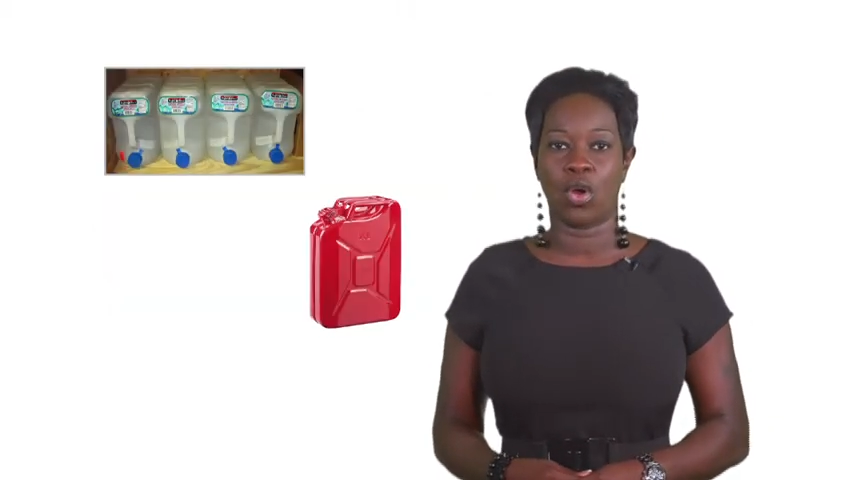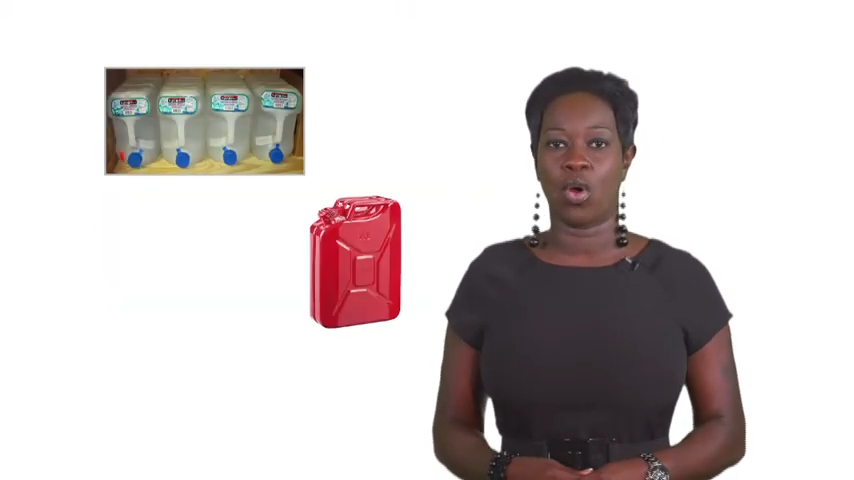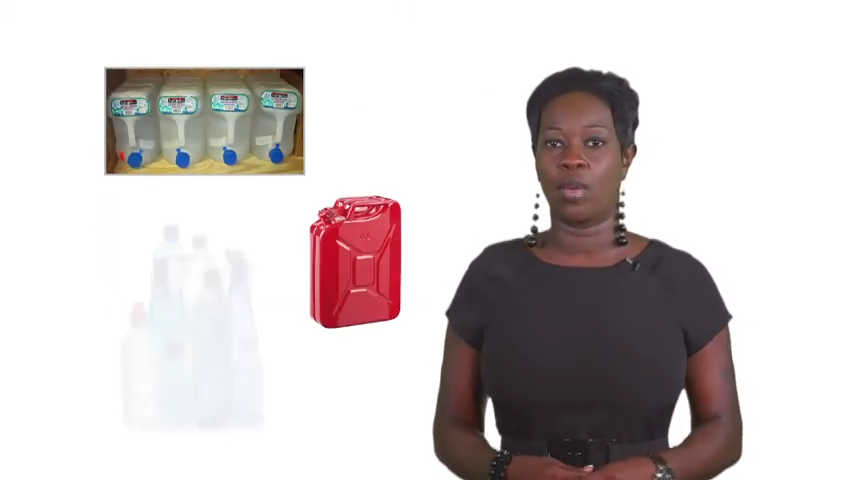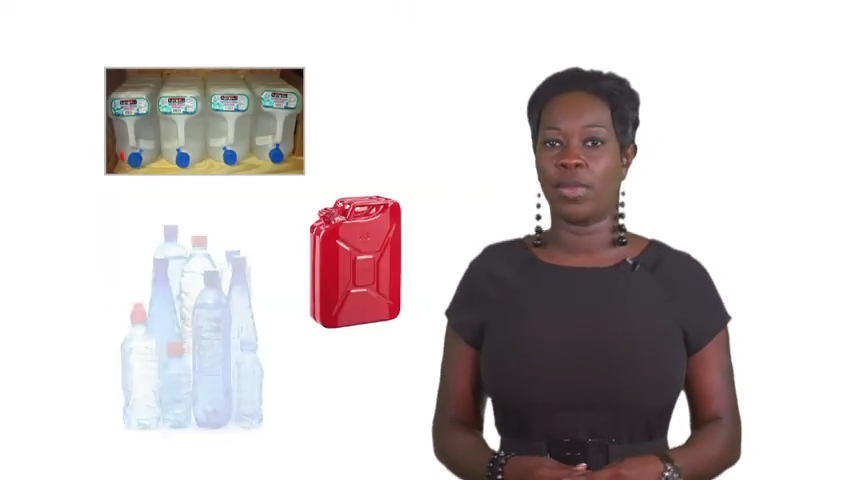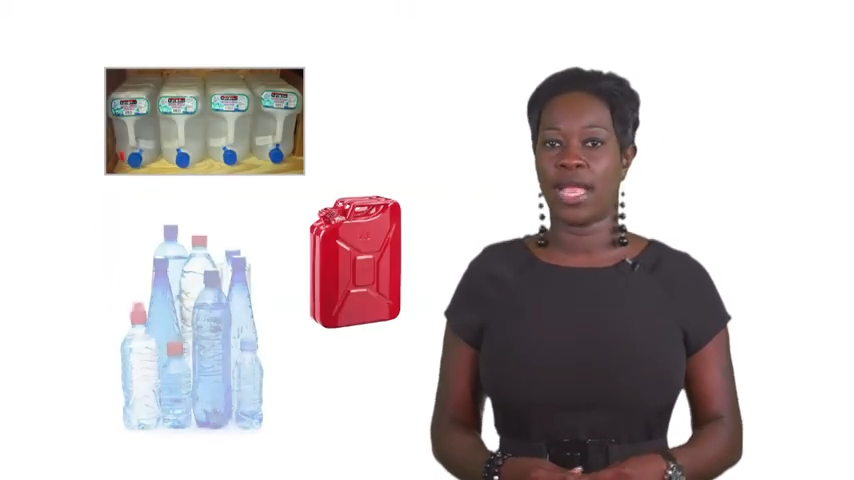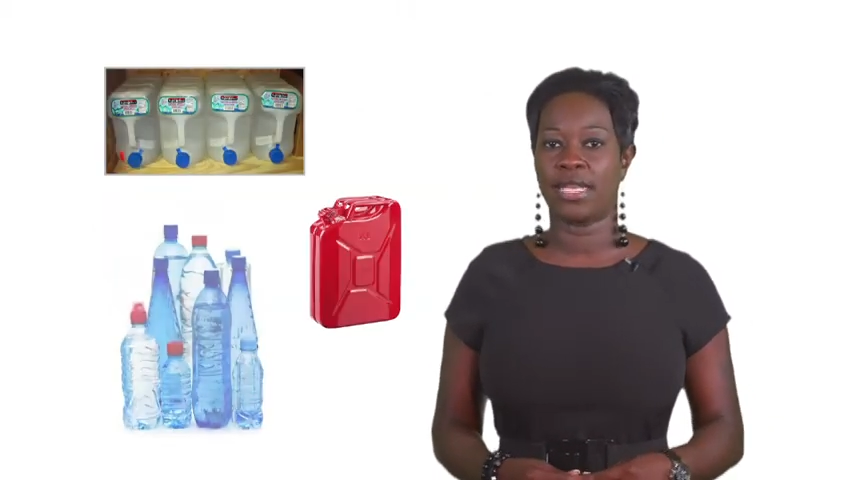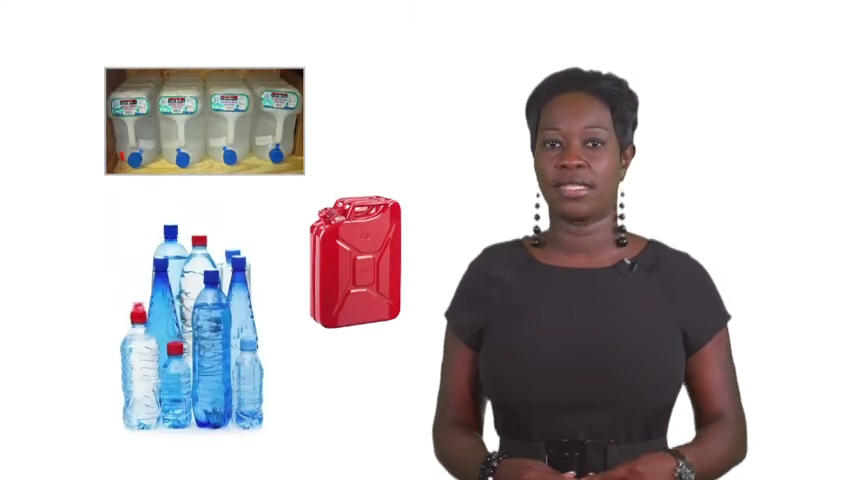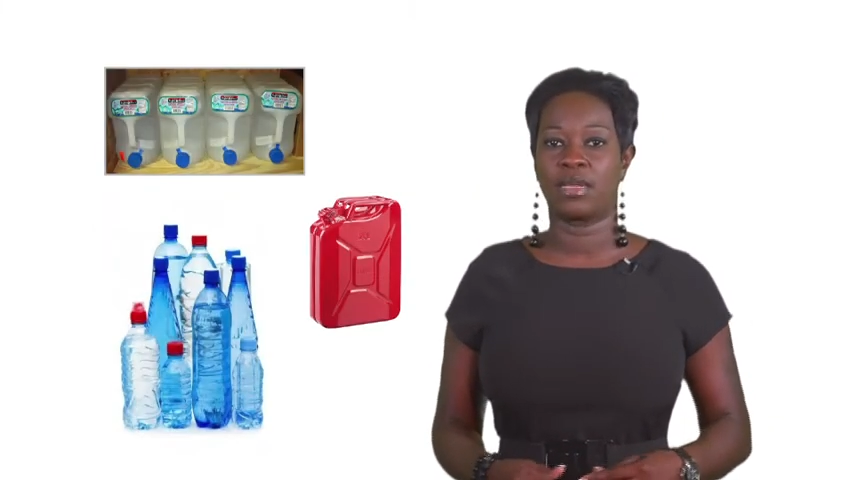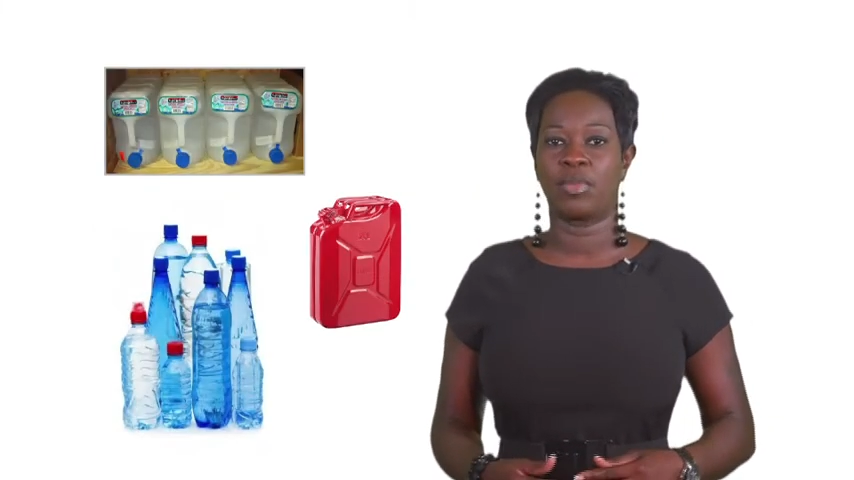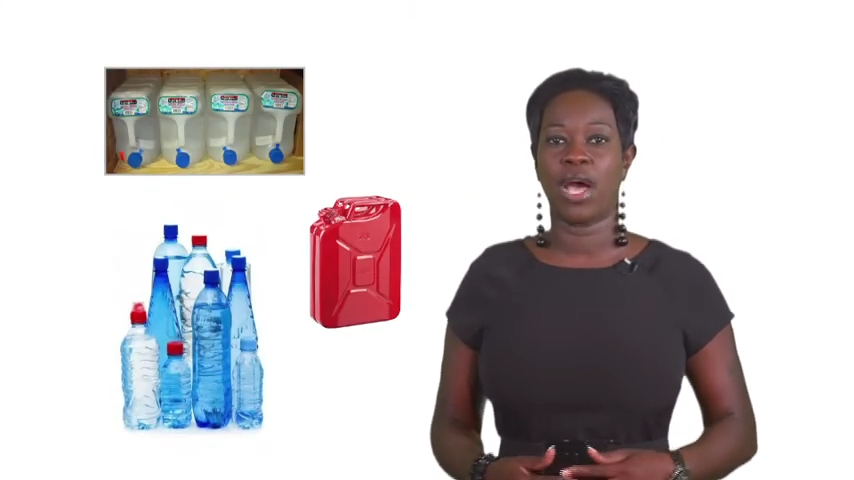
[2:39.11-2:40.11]
or
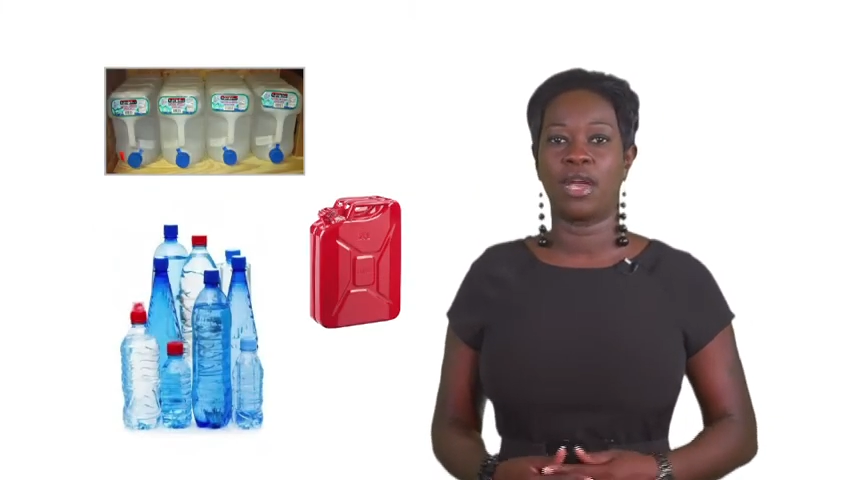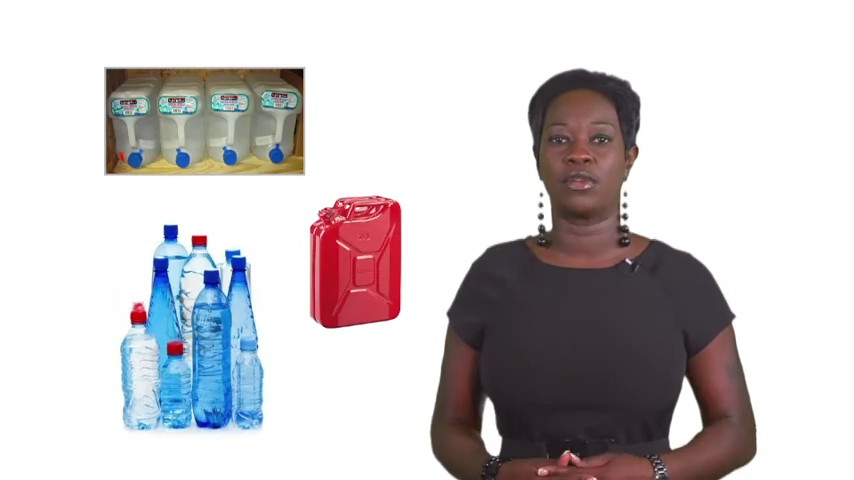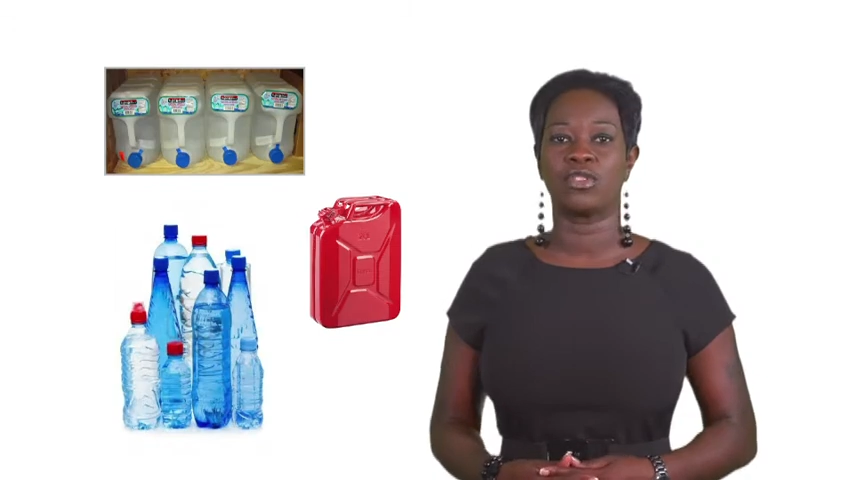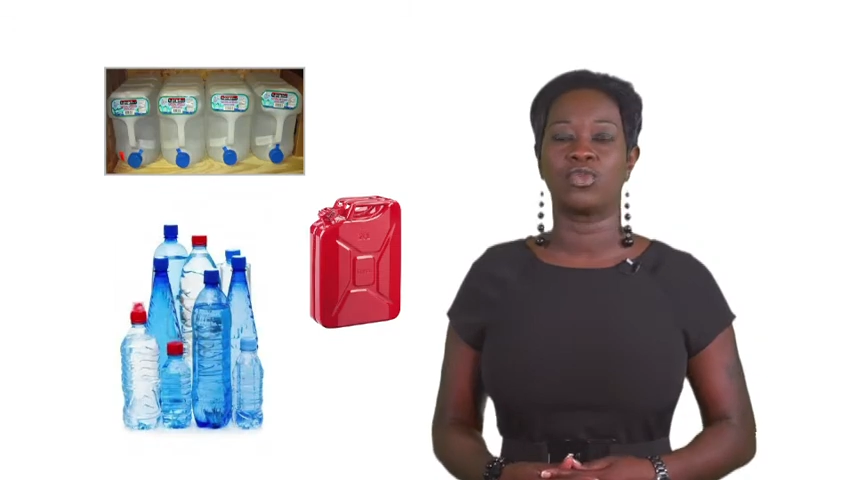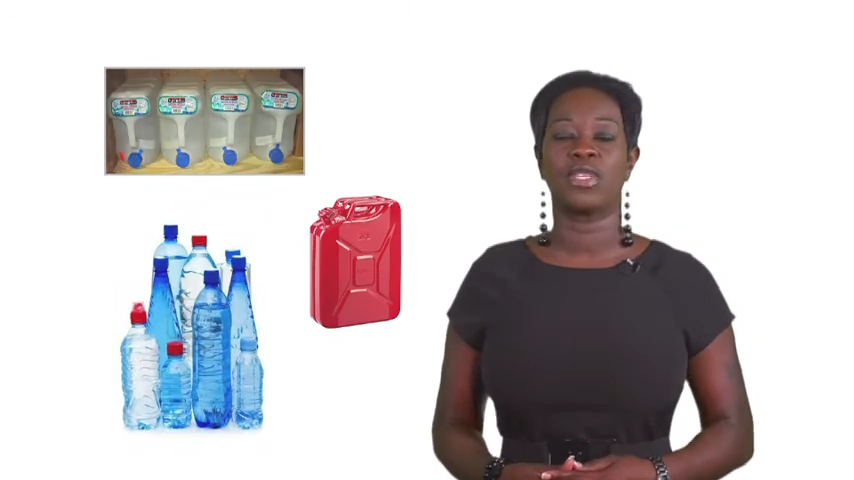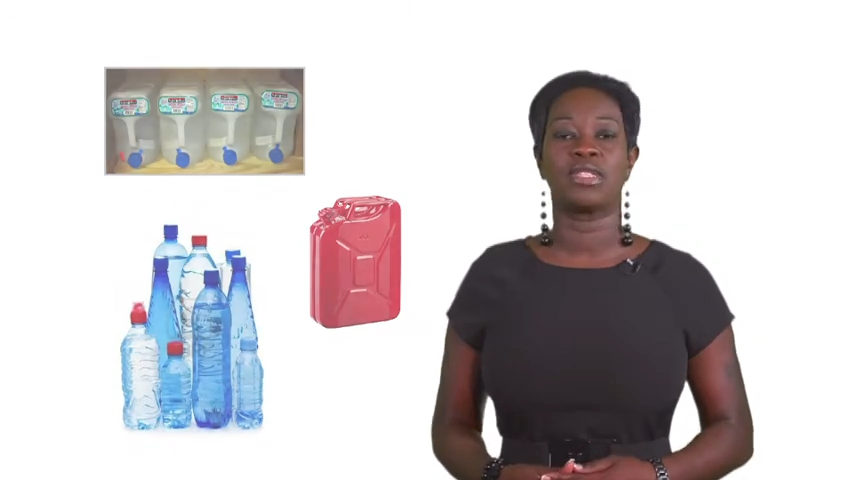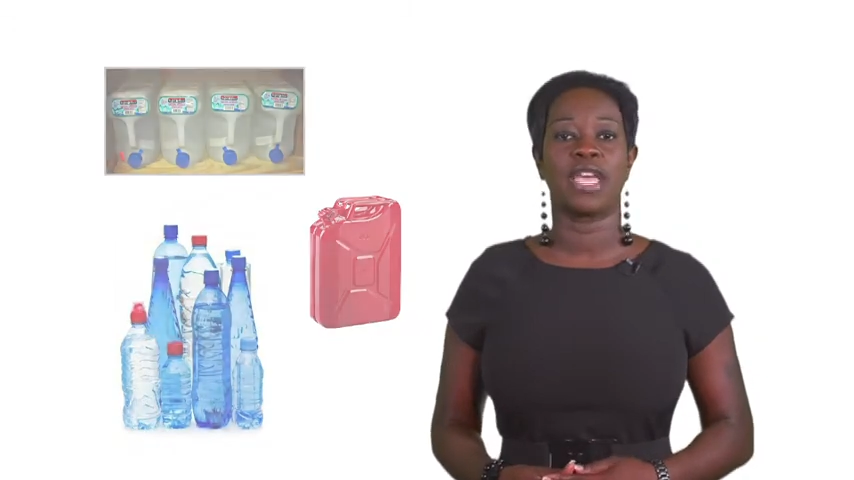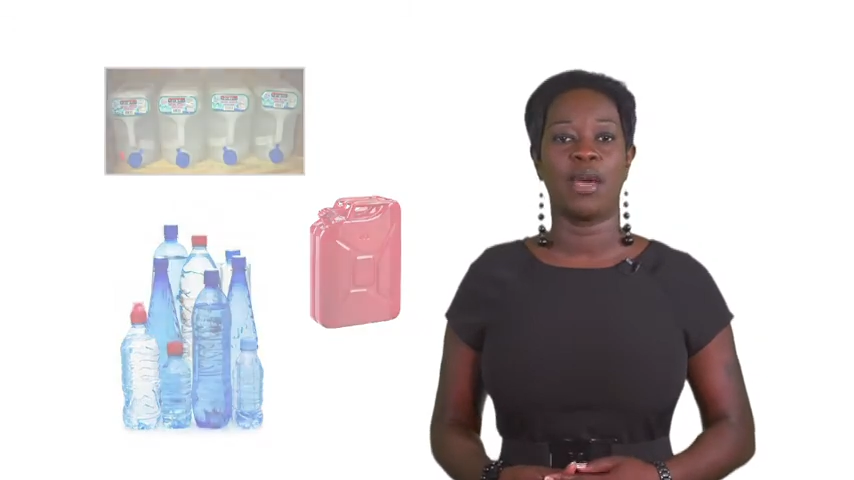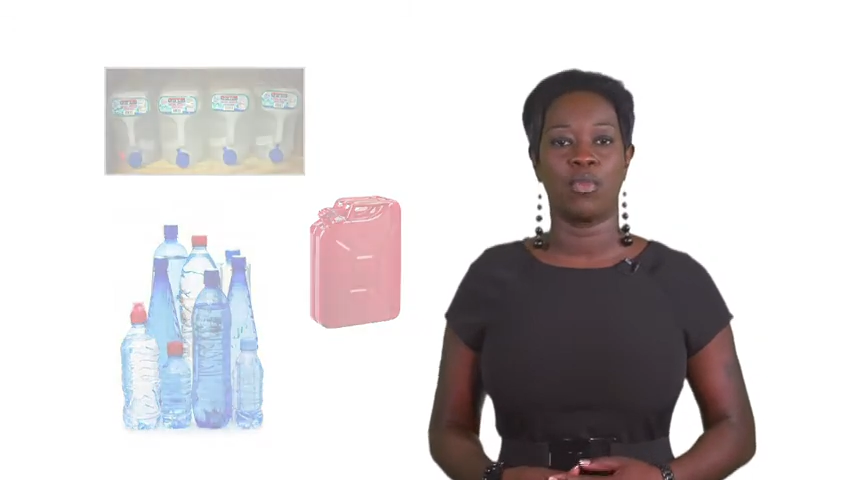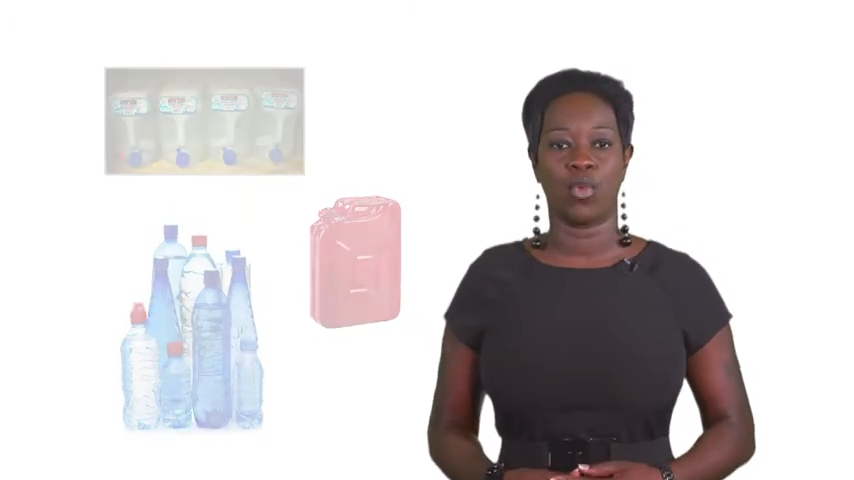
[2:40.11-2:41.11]
plastic bottles with
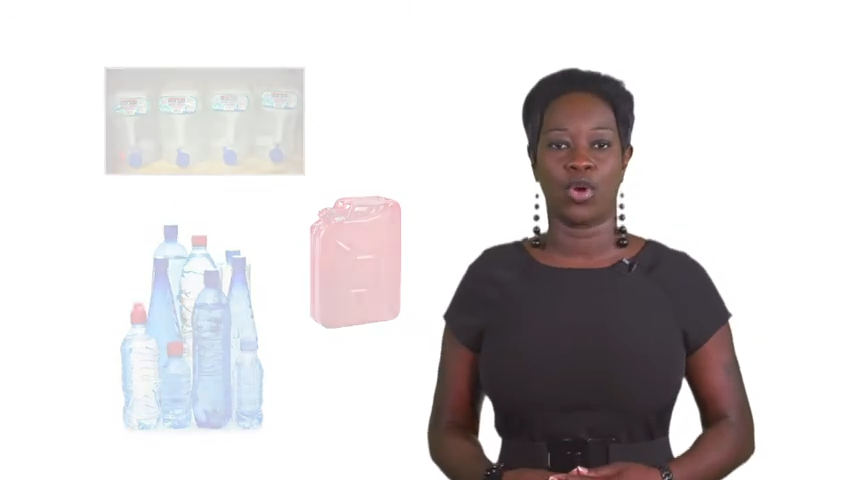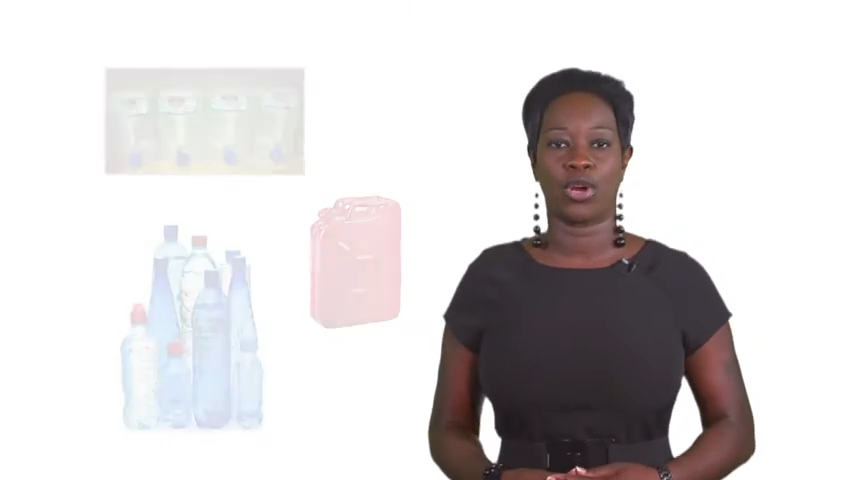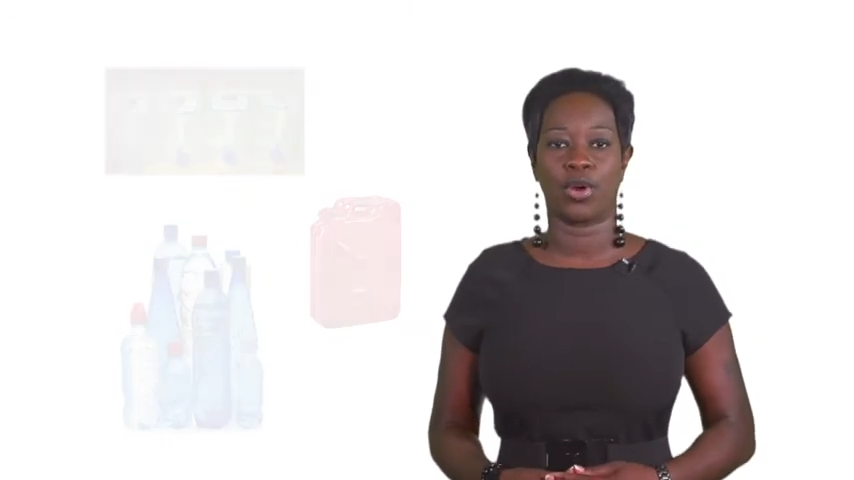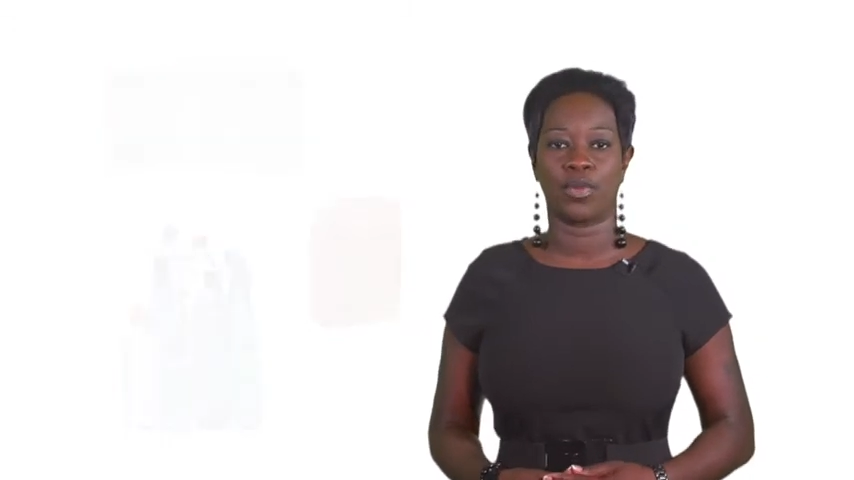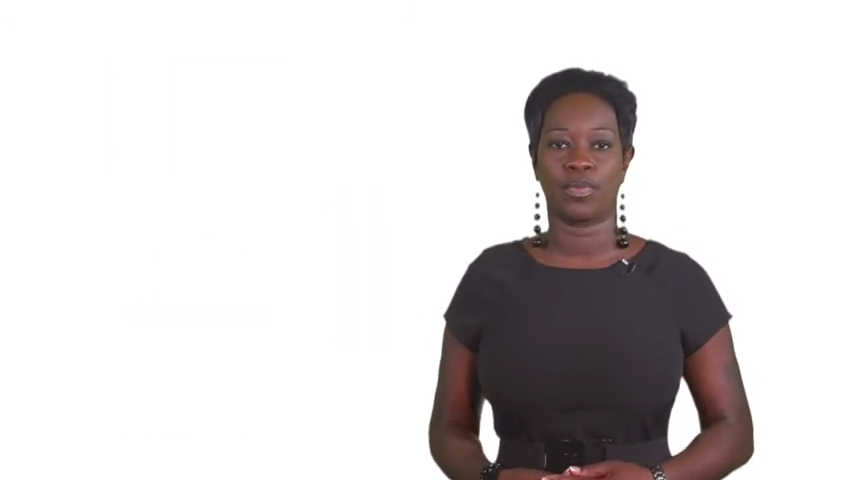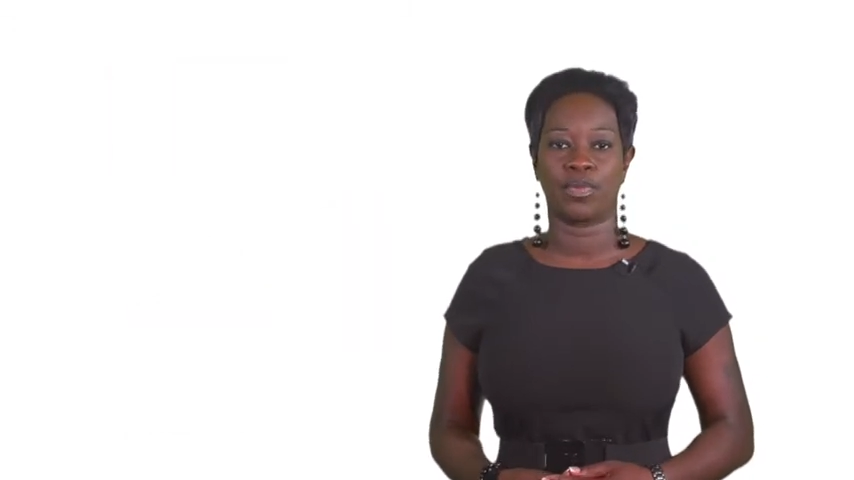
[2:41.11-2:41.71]
tap water.